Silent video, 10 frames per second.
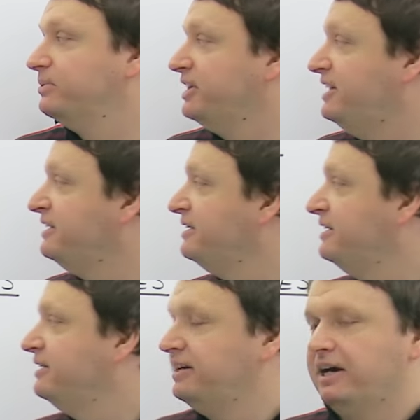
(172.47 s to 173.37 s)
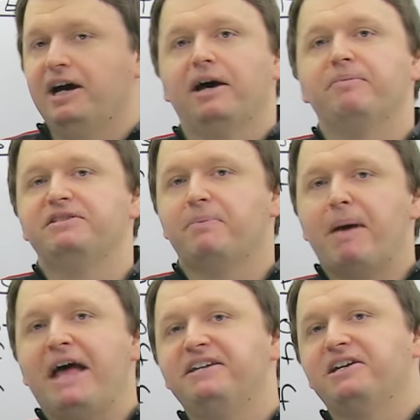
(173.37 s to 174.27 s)
okay?
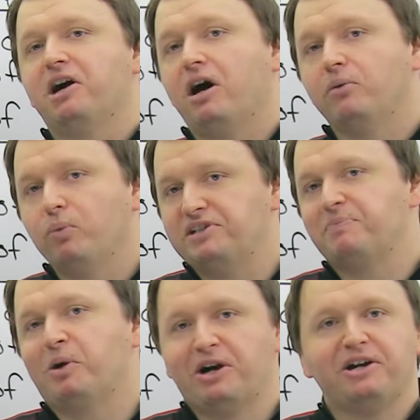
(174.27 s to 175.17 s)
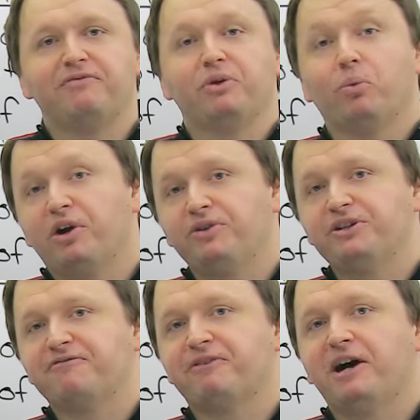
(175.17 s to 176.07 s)
Depending on which part of the world
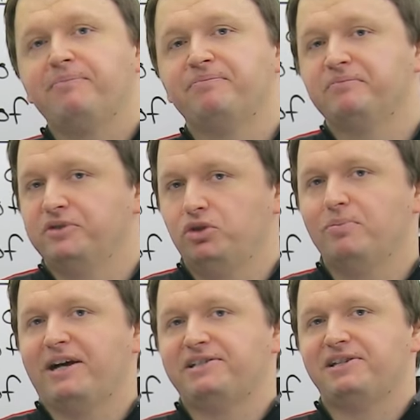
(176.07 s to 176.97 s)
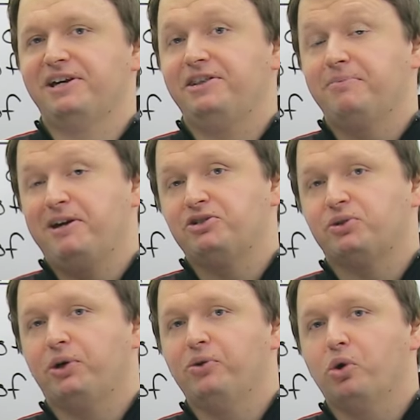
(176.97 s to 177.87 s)
you're from, you might say the
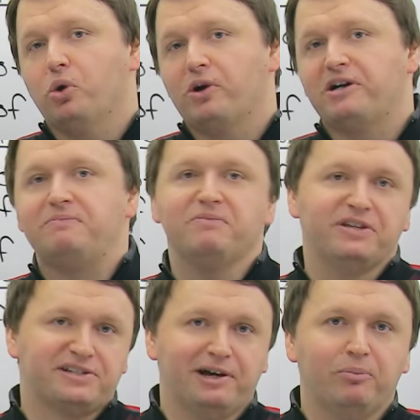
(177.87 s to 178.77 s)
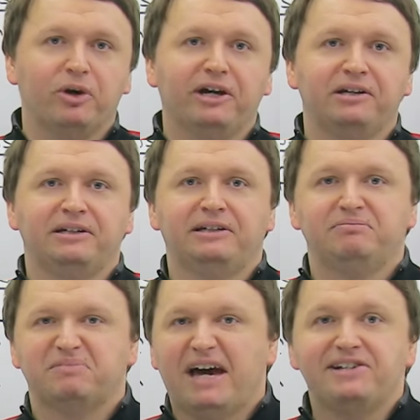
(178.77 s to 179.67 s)
metro or the subway.
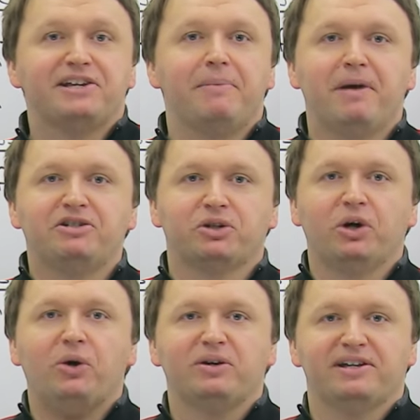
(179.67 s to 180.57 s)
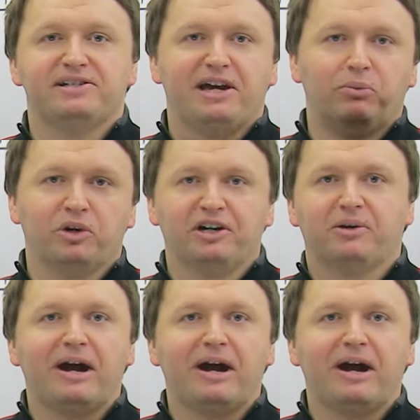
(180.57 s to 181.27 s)
I say metro because I work